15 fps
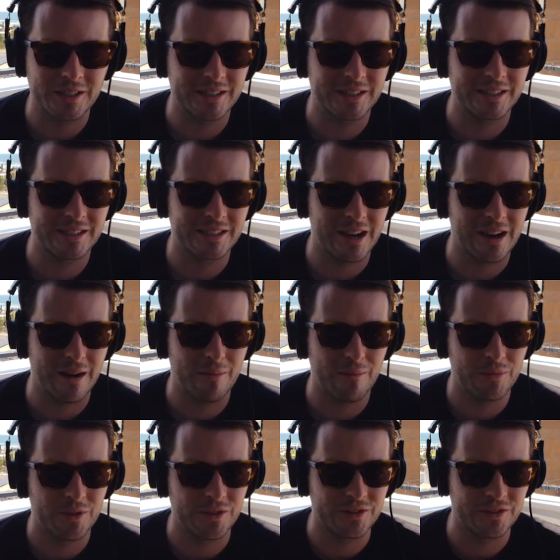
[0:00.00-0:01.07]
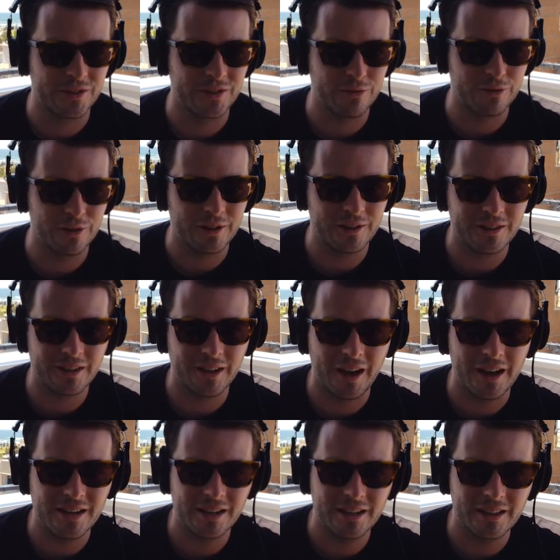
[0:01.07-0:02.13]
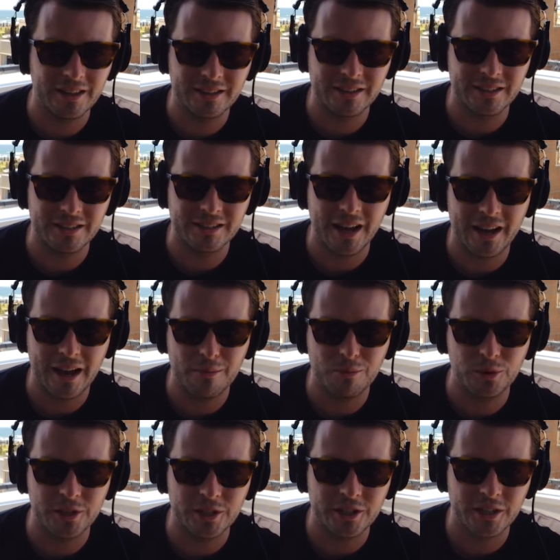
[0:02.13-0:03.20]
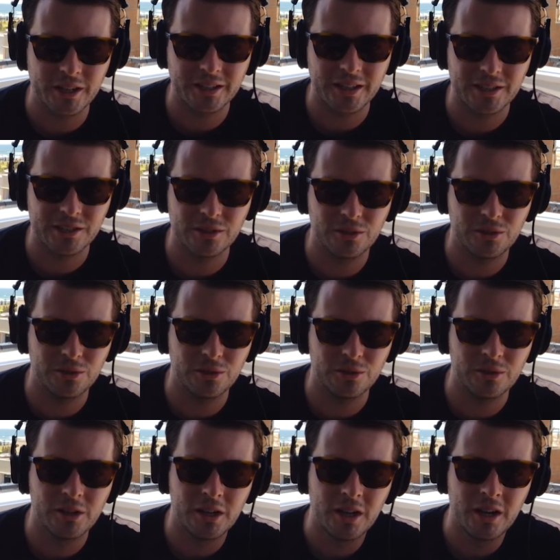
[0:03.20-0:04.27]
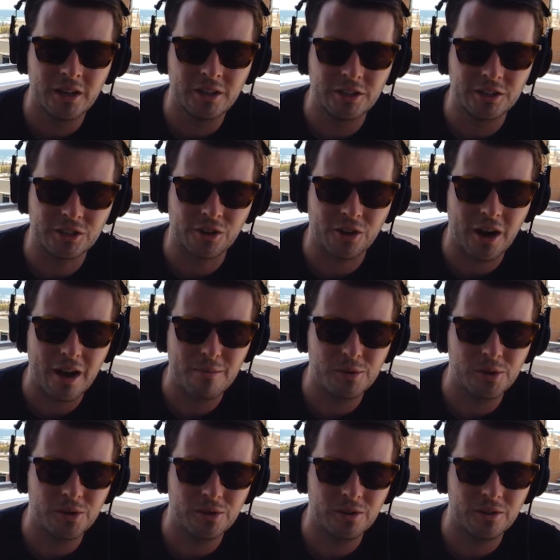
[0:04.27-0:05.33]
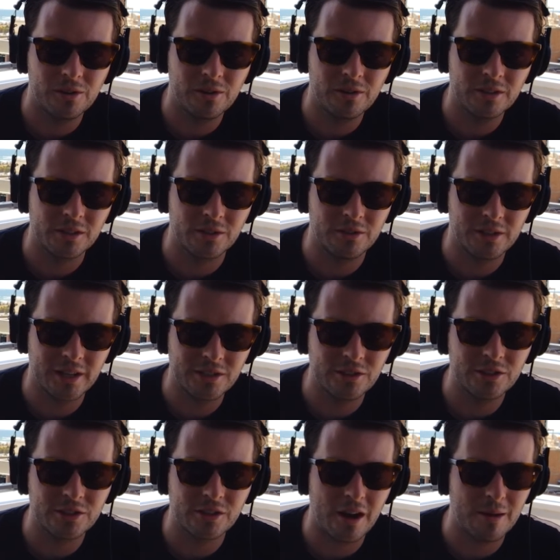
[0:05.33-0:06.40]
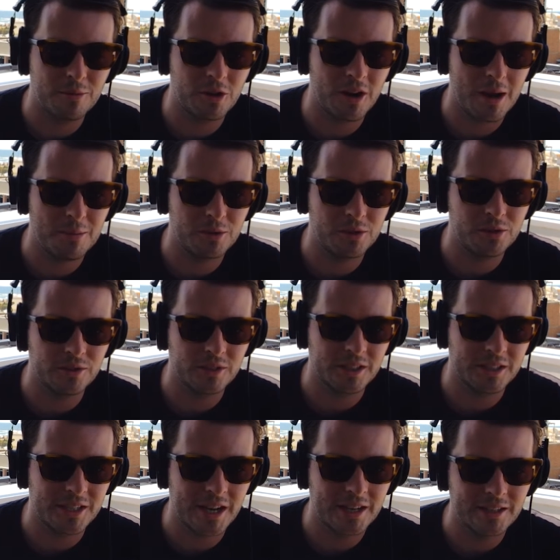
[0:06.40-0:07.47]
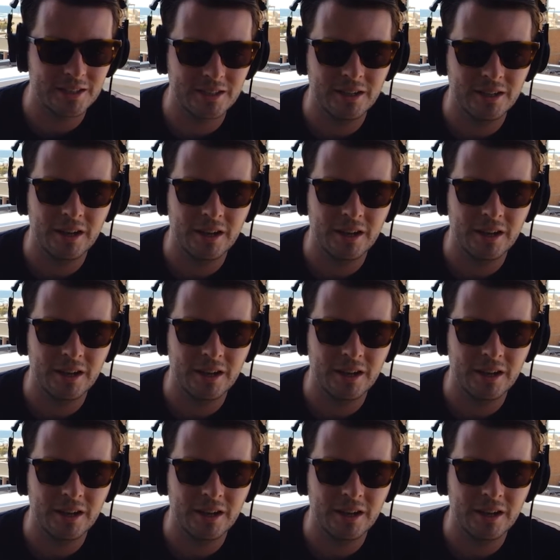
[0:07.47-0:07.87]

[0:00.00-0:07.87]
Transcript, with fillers: This is um, this is the fifth idea. This is an app which lets you describe your so it lets you describe your app using text.